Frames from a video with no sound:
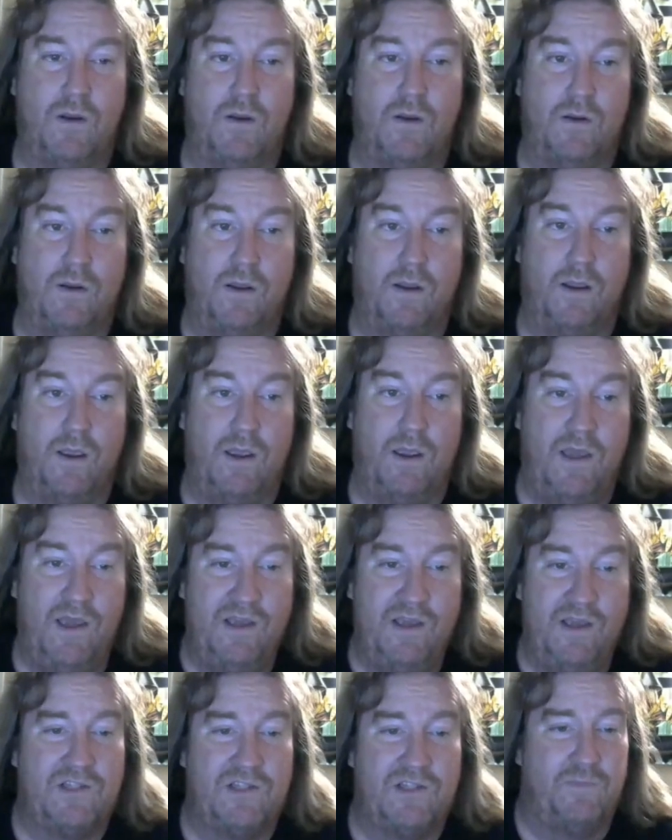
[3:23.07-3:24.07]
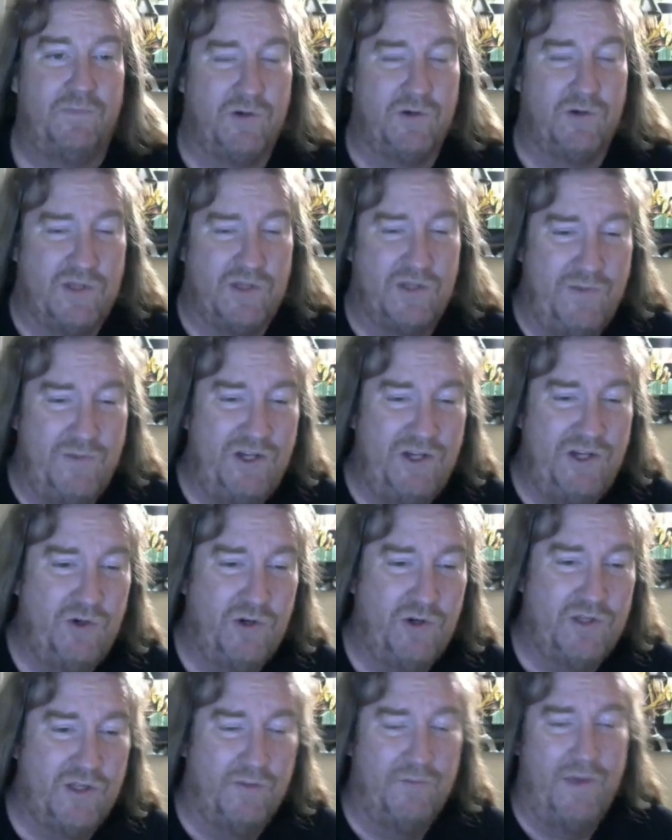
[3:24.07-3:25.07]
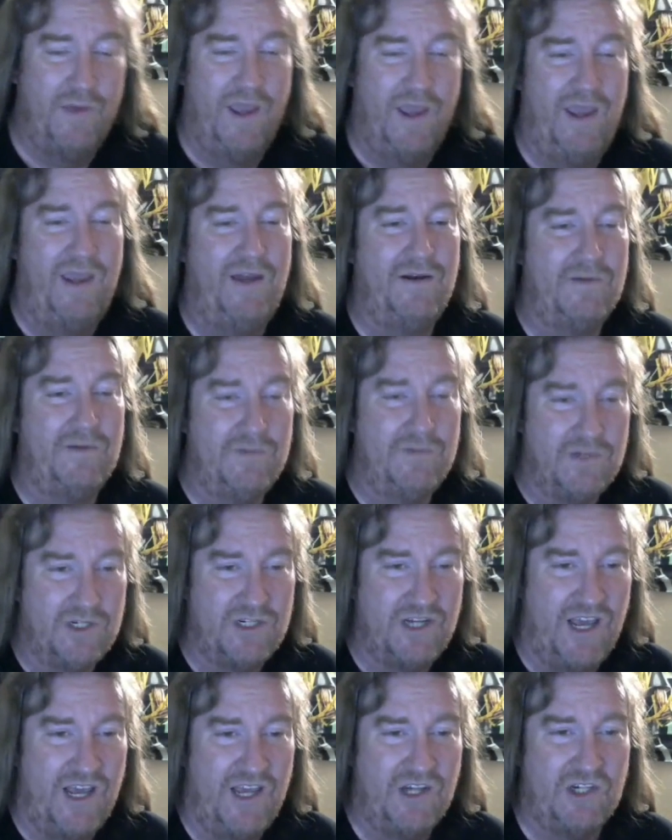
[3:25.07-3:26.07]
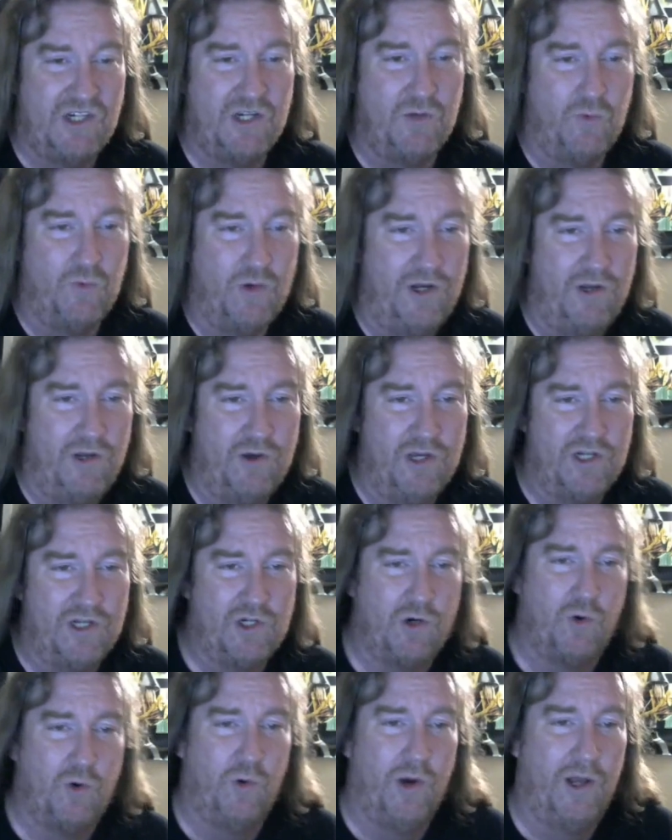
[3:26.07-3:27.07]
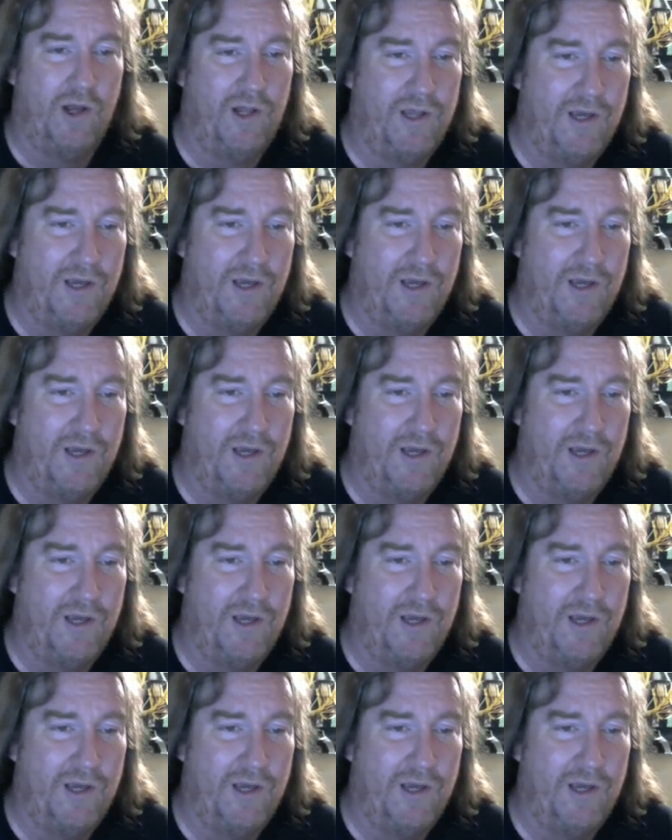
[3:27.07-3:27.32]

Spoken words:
he's supposed to meet you at the main station when you get to Corellia.